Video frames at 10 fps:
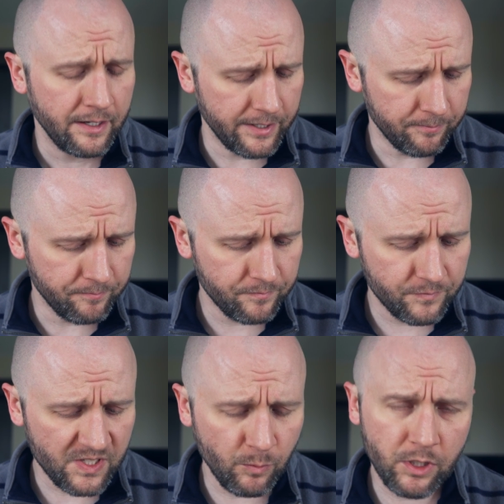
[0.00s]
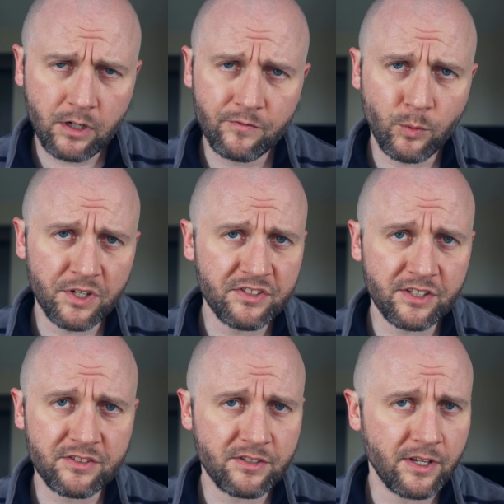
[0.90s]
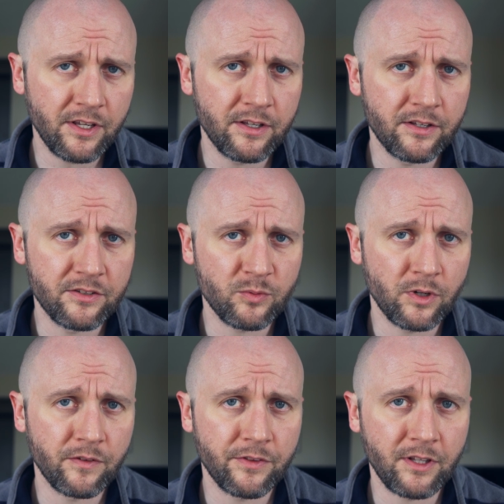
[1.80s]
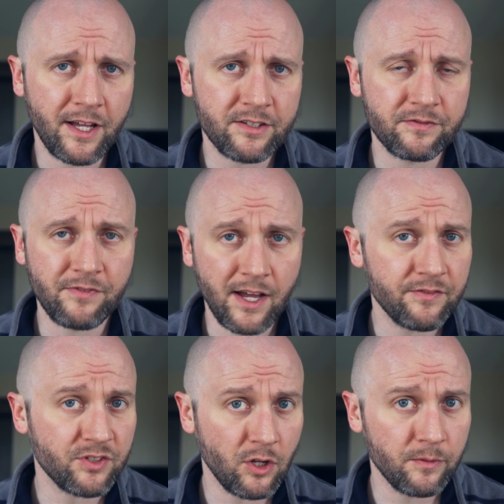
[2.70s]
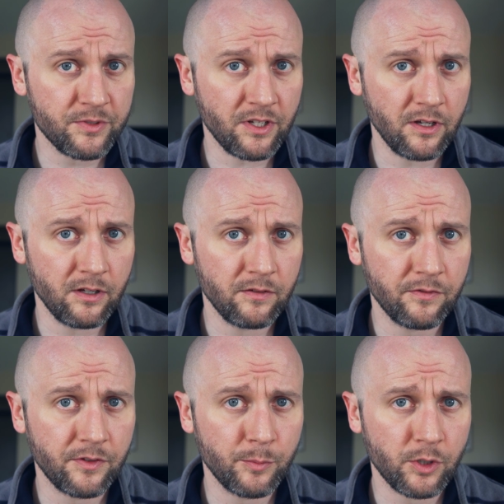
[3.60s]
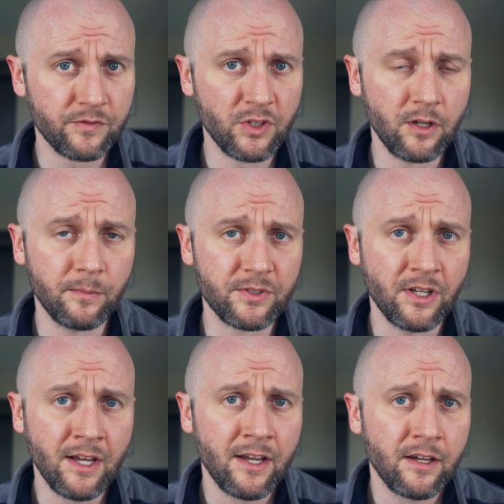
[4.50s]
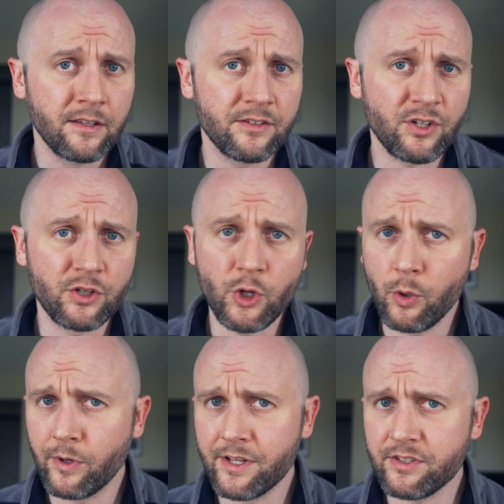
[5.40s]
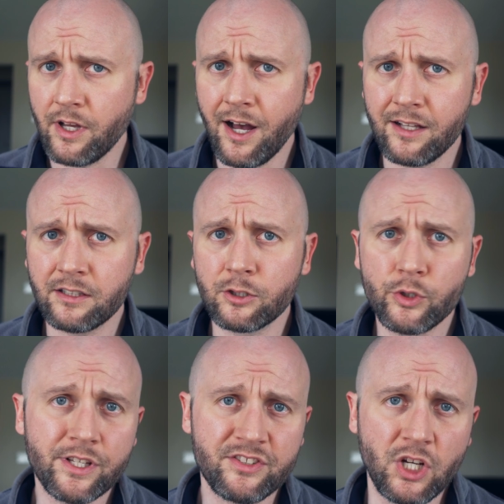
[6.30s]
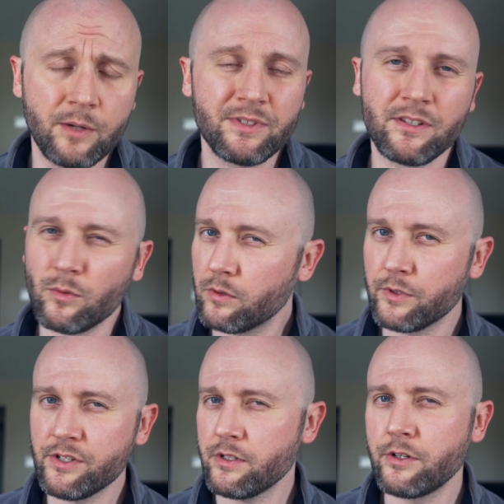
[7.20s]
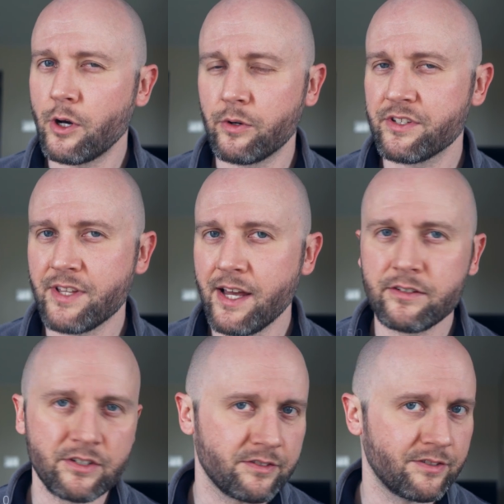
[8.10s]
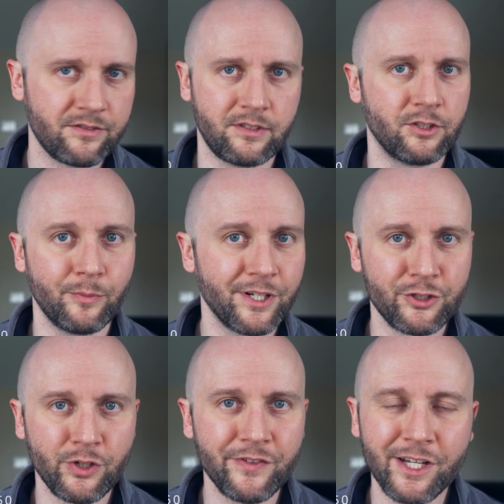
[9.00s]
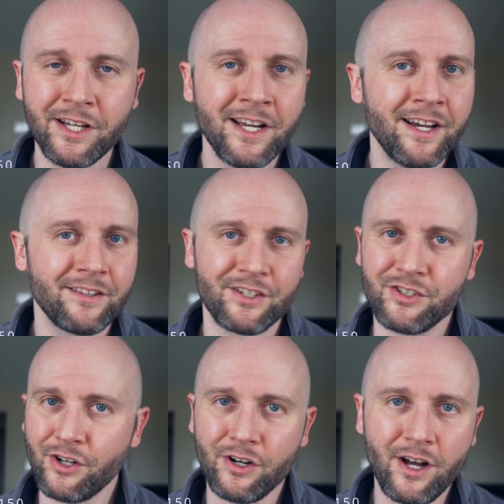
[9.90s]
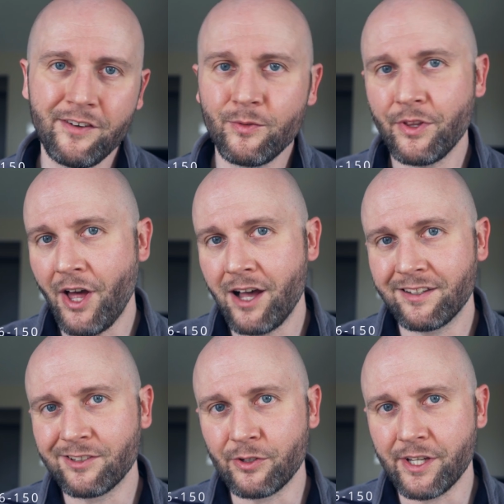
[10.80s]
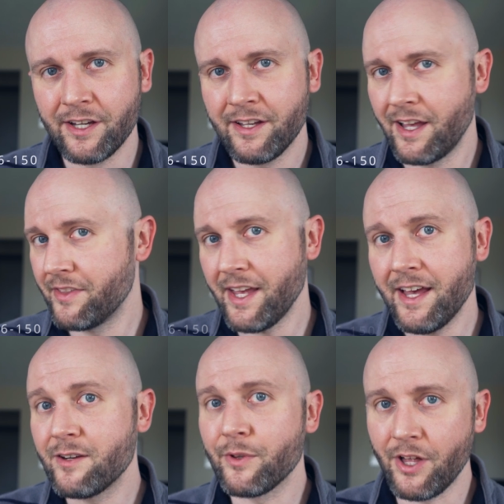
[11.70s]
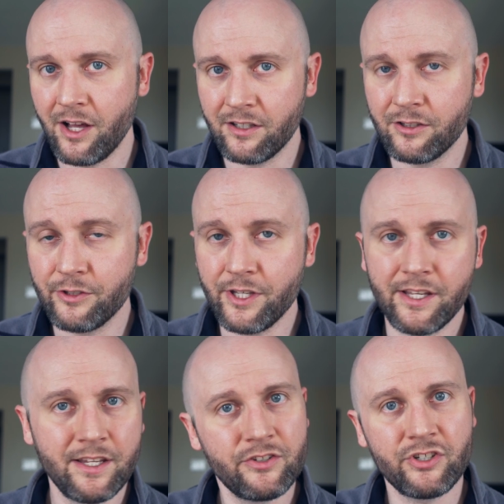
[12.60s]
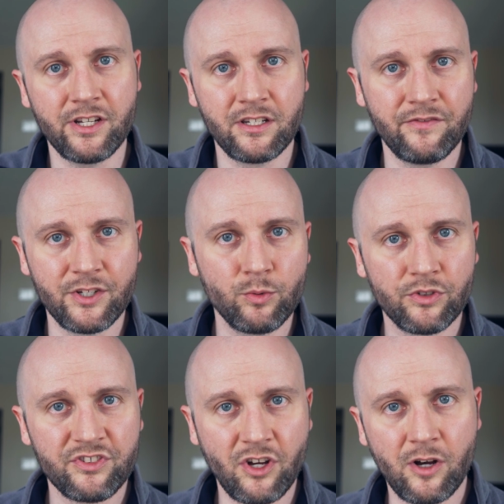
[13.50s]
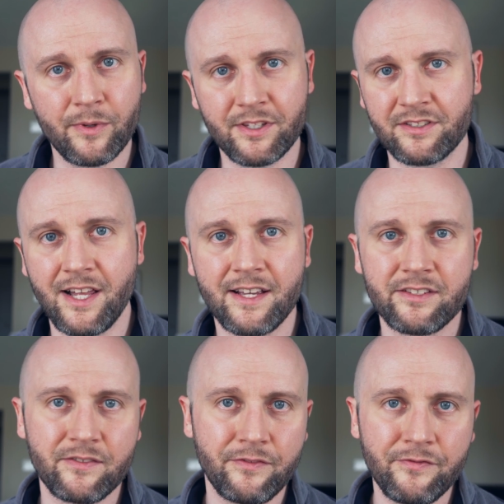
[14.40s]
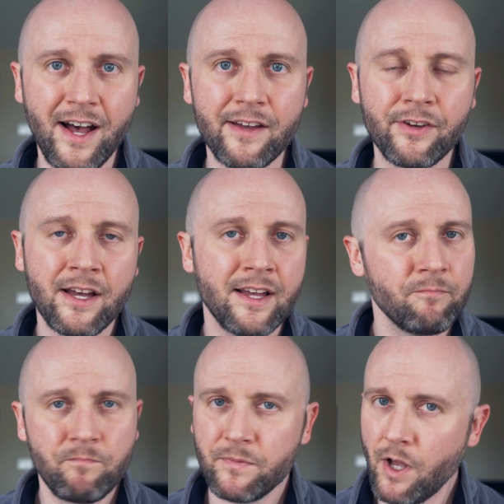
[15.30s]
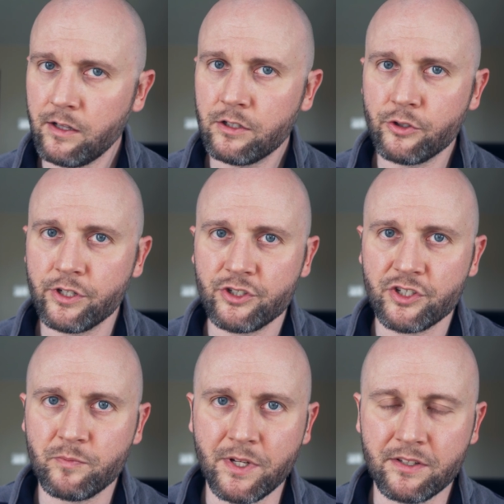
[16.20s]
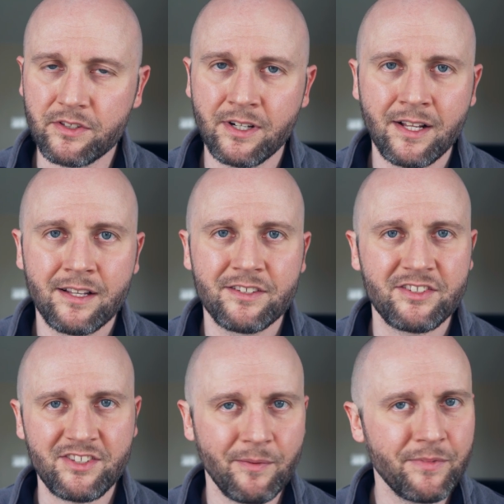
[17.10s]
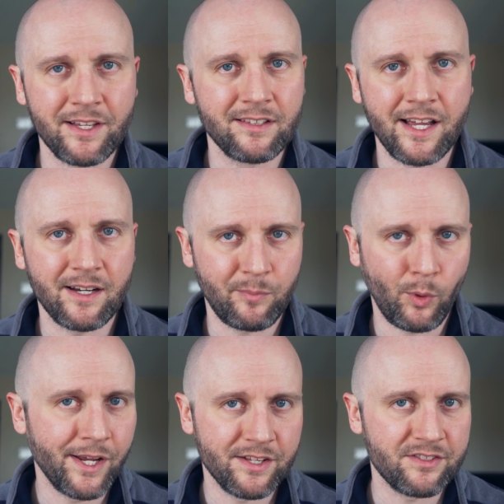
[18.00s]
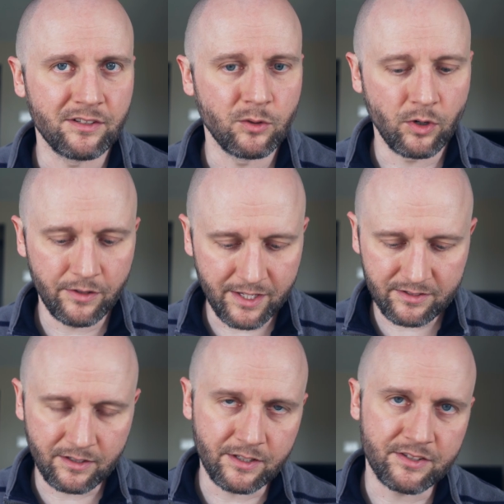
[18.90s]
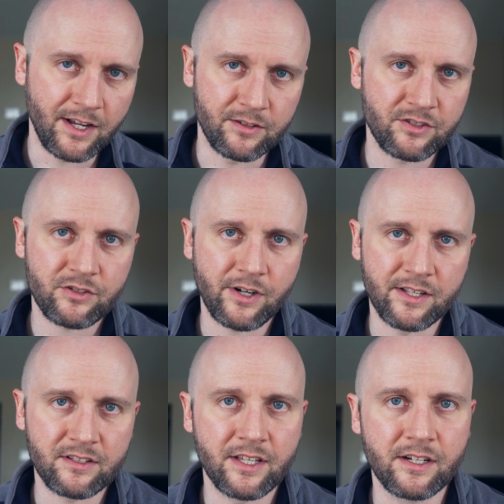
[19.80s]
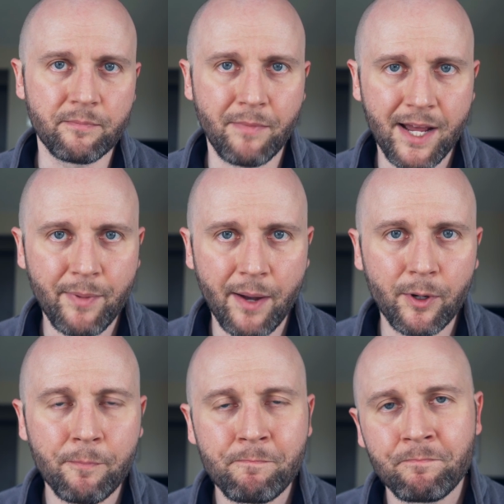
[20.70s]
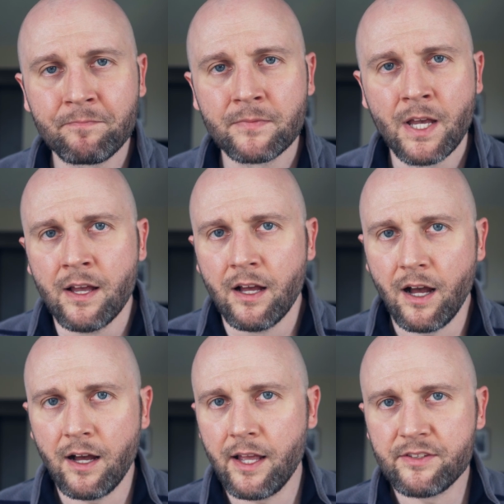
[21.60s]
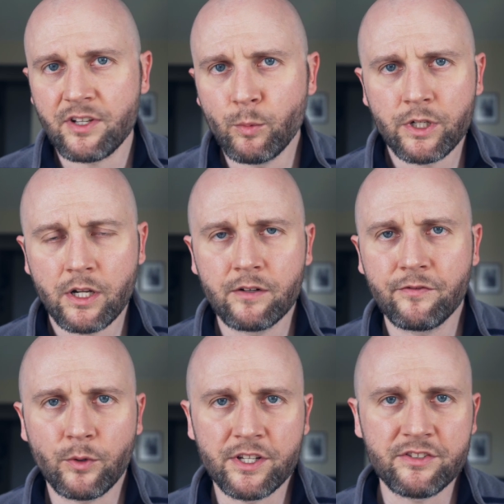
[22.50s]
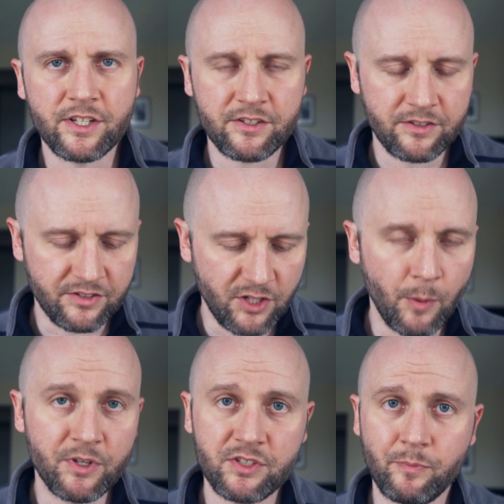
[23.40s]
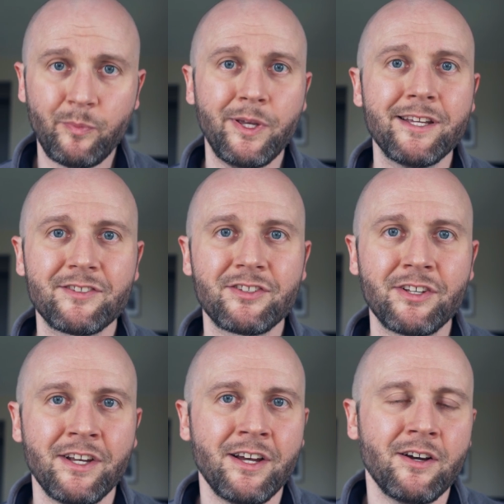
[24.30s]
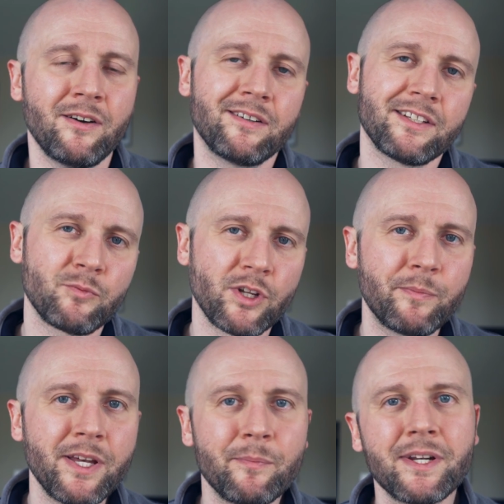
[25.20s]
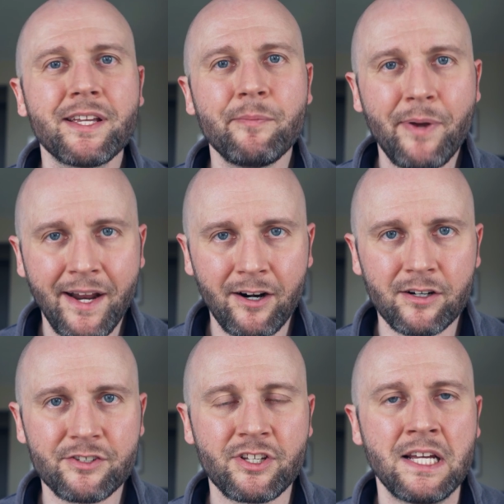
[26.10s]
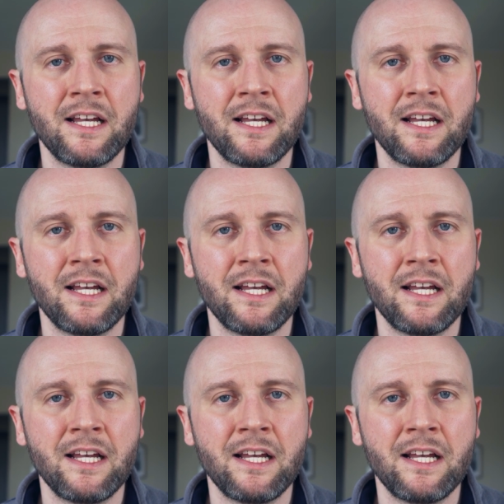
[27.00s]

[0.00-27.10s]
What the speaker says: Psalm 146 is one of the last five psalms of the book of Psalms. These are known as Hallelujah Psalms, and the reason they're known is that, just as a little bit of trivia, they start off with Hallelujah and they end with Hallelujah, each individual psalm in these last five. And Hallelujah just means something like praise the Lord. That's at least how it's translated in my Bible. In Psalm 146, the psalmist pits, well, doesn't really pit, but he compares